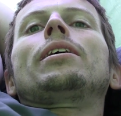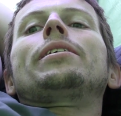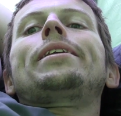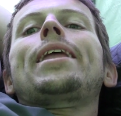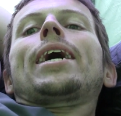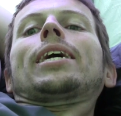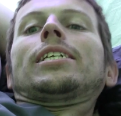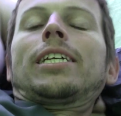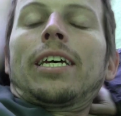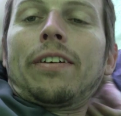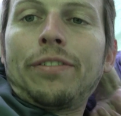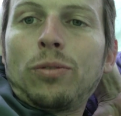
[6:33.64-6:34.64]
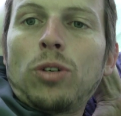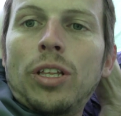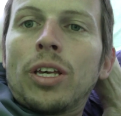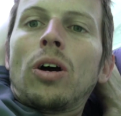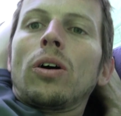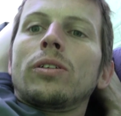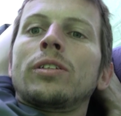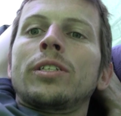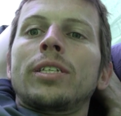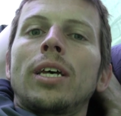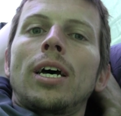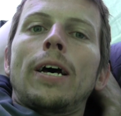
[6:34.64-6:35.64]
Negatives. What are the
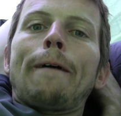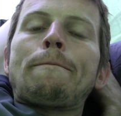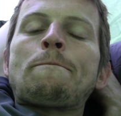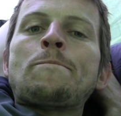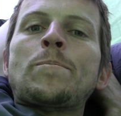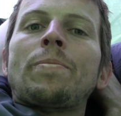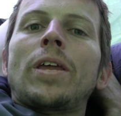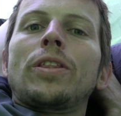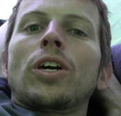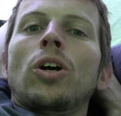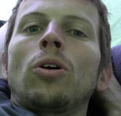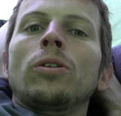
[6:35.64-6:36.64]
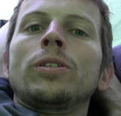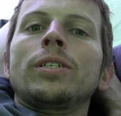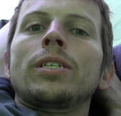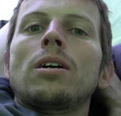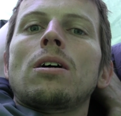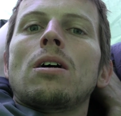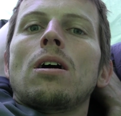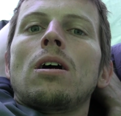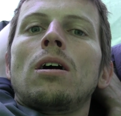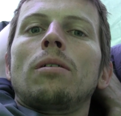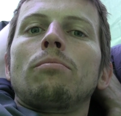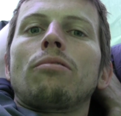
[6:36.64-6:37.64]
cons? The cons
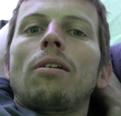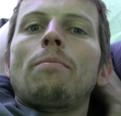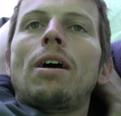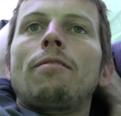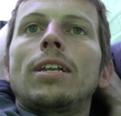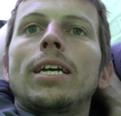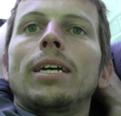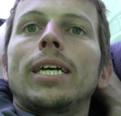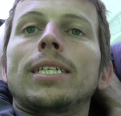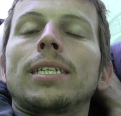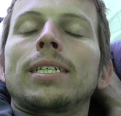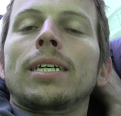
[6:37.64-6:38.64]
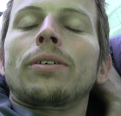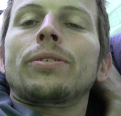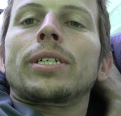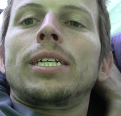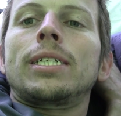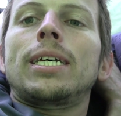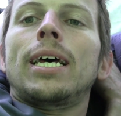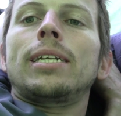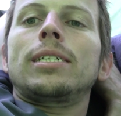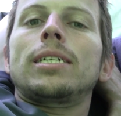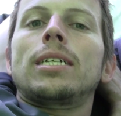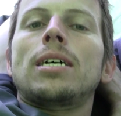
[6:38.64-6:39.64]
are primarily it's a single skin
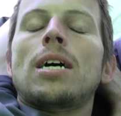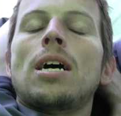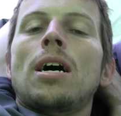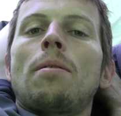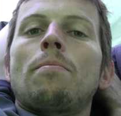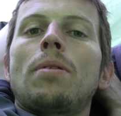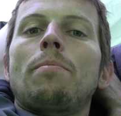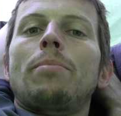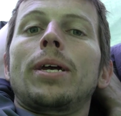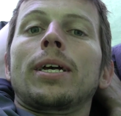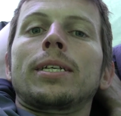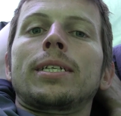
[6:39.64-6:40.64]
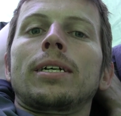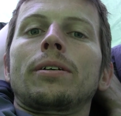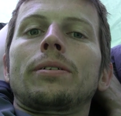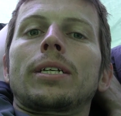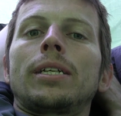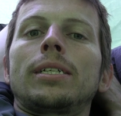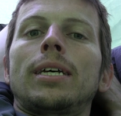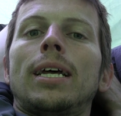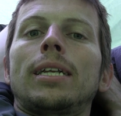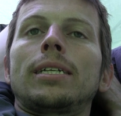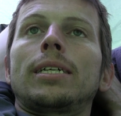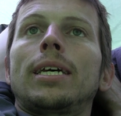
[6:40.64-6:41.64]
tent, and being a single skin
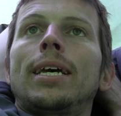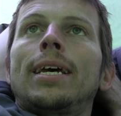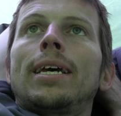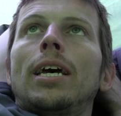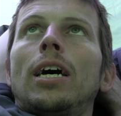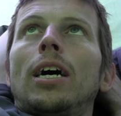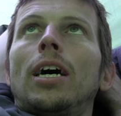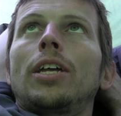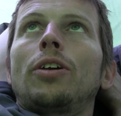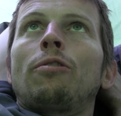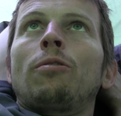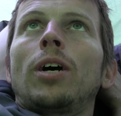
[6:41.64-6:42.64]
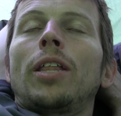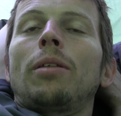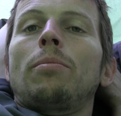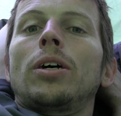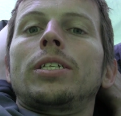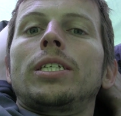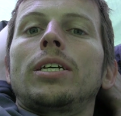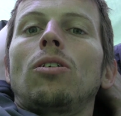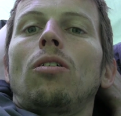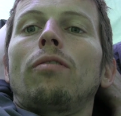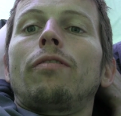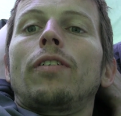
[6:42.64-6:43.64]
tent, you're at the mercy
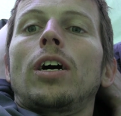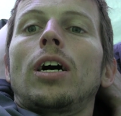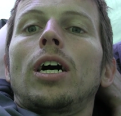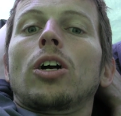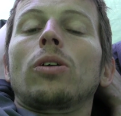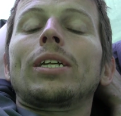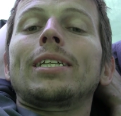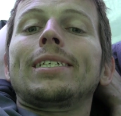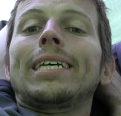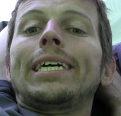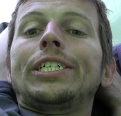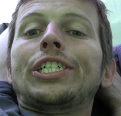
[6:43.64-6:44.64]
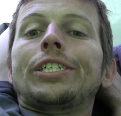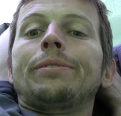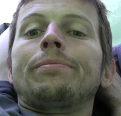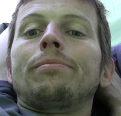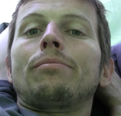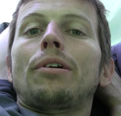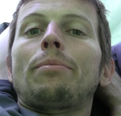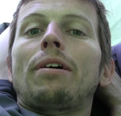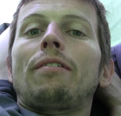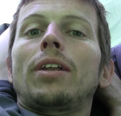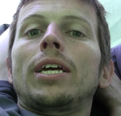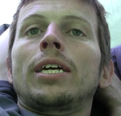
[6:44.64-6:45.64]
of condensation
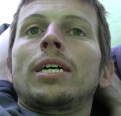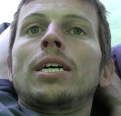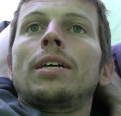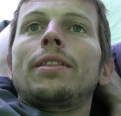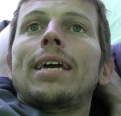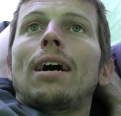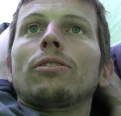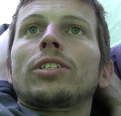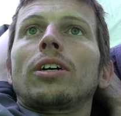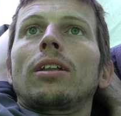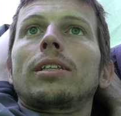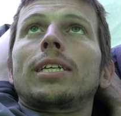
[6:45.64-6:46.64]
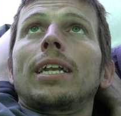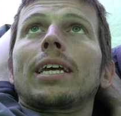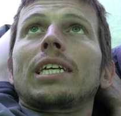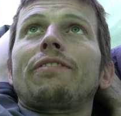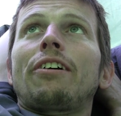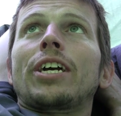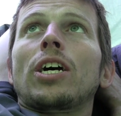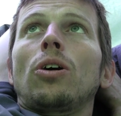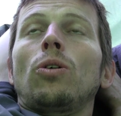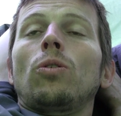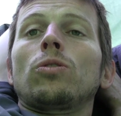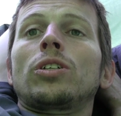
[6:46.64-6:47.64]
primarily. The outside of the tent gets very
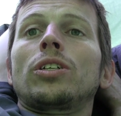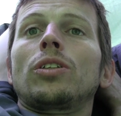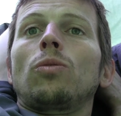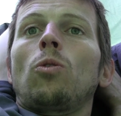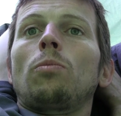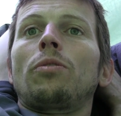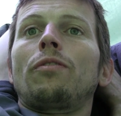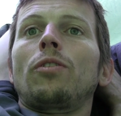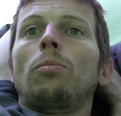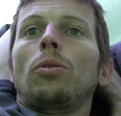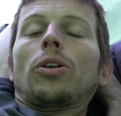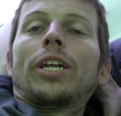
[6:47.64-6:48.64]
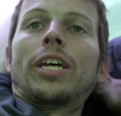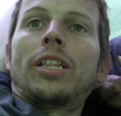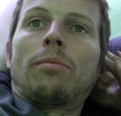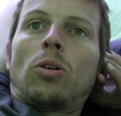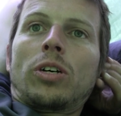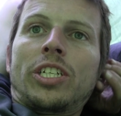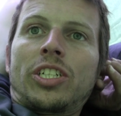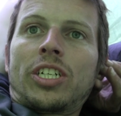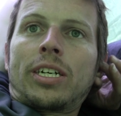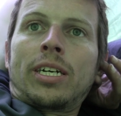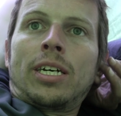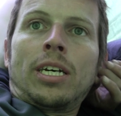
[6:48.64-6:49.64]
cold, the warmth of your body and the
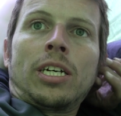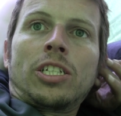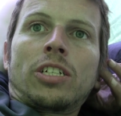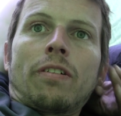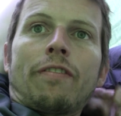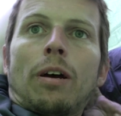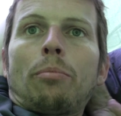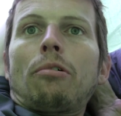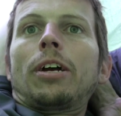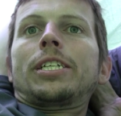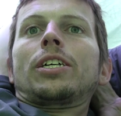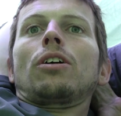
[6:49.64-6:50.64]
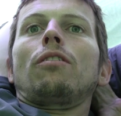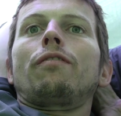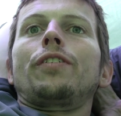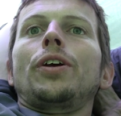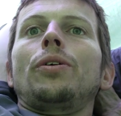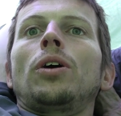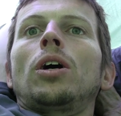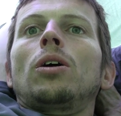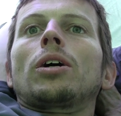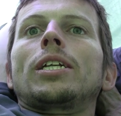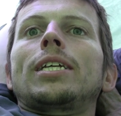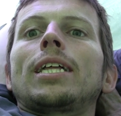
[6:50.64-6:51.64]
moisture sort of evaporating off you
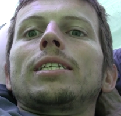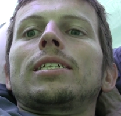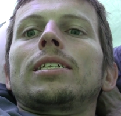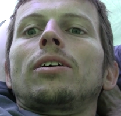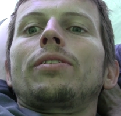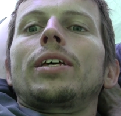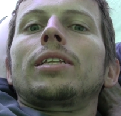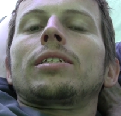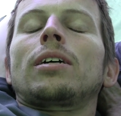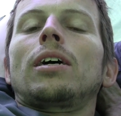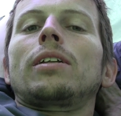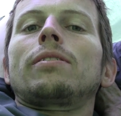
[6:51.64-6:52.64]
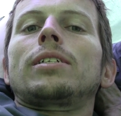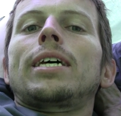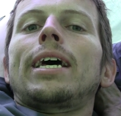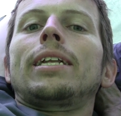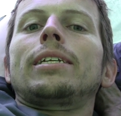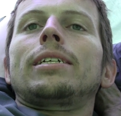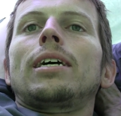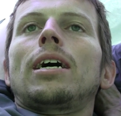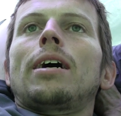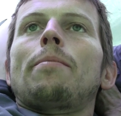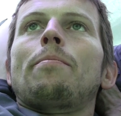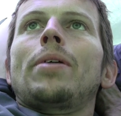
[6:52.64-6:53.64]
condenses on the inside of the tent.
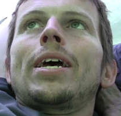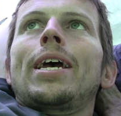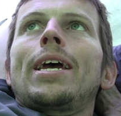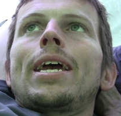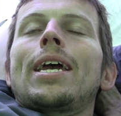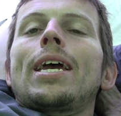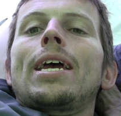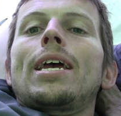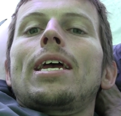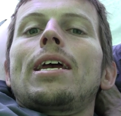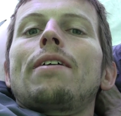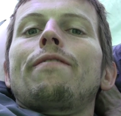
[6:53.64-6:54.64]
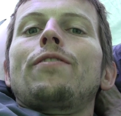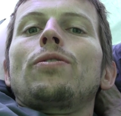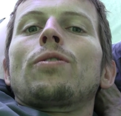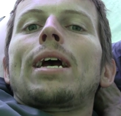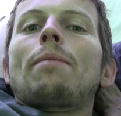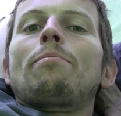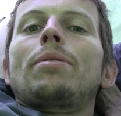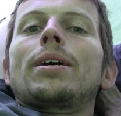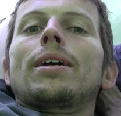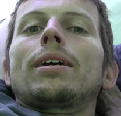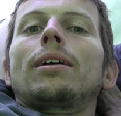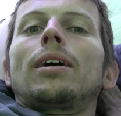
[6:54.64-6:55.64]
If you're
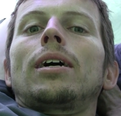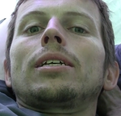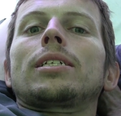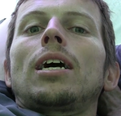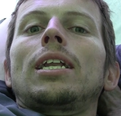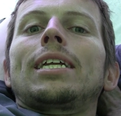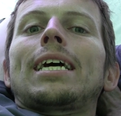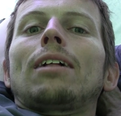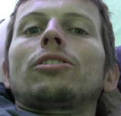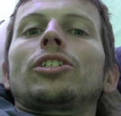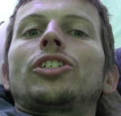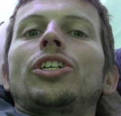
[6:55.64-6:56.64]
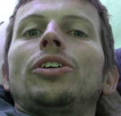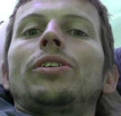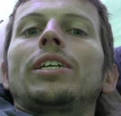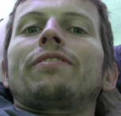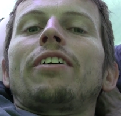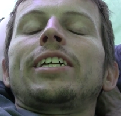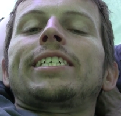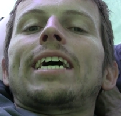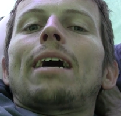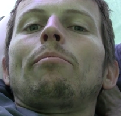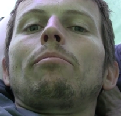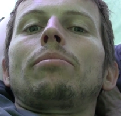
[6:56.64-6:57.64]
camping slightly at altitude and it's very
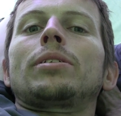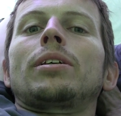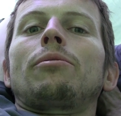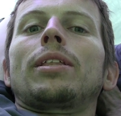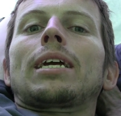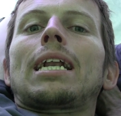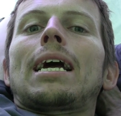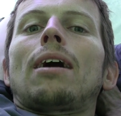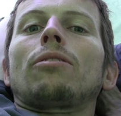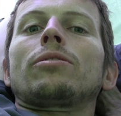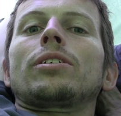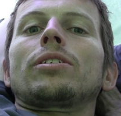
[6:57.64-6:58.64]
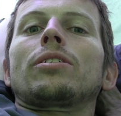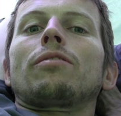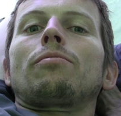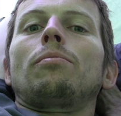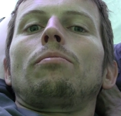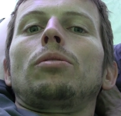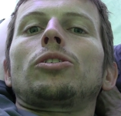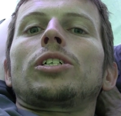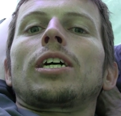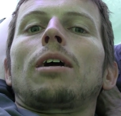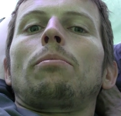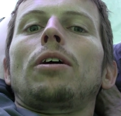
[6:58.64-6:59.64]
damp, so where the clouds are sort of
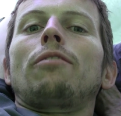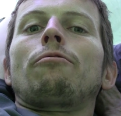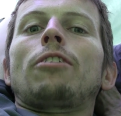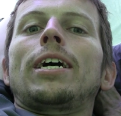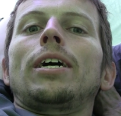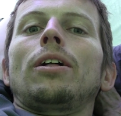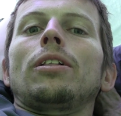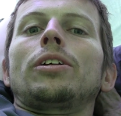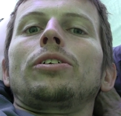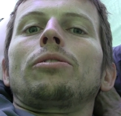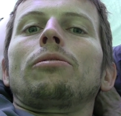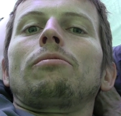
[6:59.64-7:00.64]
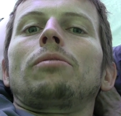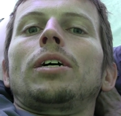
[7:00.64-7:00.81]
pushing up over a hill and you're